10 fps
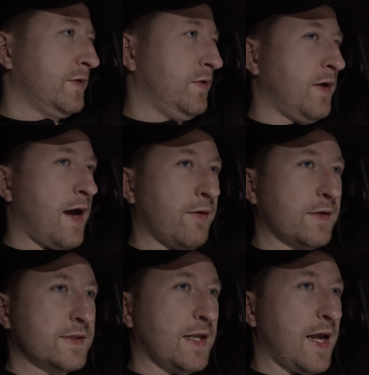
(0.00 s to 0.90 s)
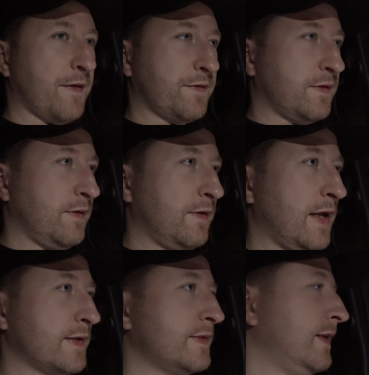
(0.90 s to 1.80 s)
2 hours left to the
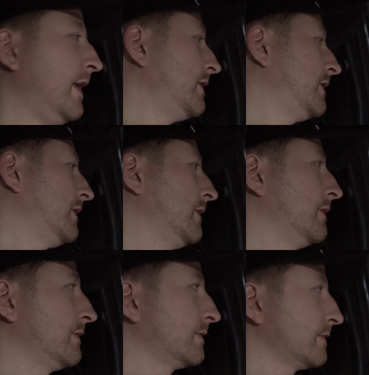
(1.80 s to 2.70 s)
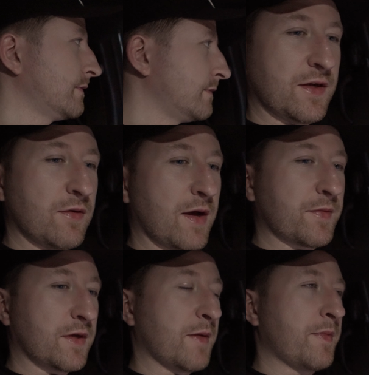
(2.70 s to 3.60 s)
destination. I know I'm
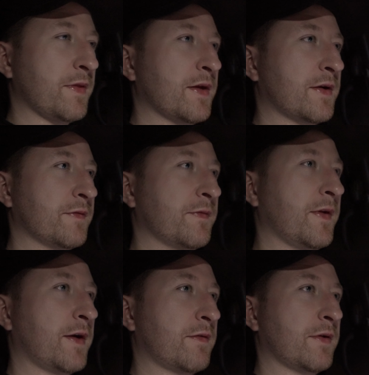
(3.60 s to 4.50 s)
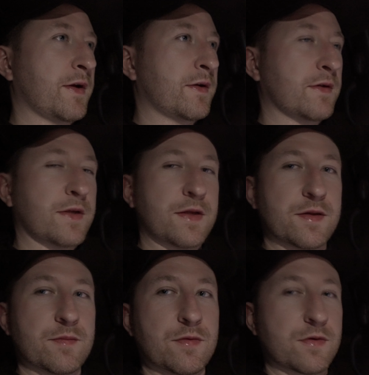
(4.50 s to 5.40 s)
gonna be there very early in
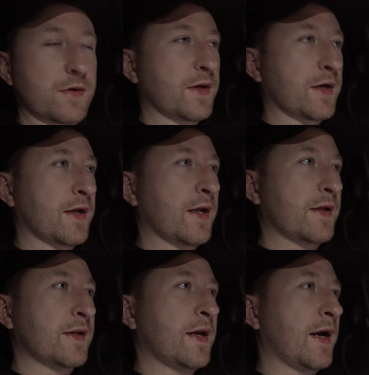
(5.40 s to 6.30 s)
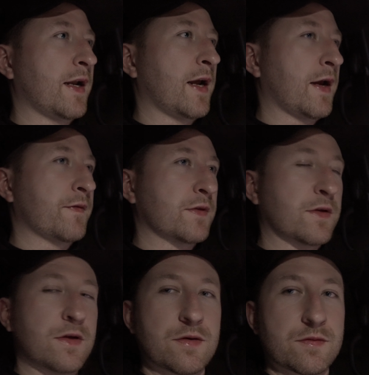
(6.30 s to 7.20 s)
the morning, and at 9 I have to
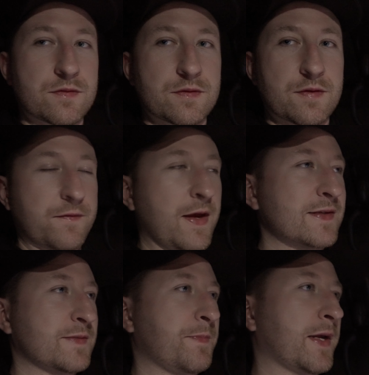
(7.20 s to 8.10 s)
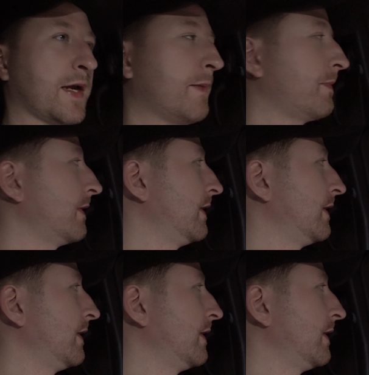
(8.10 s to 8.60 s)
go to the vest pickup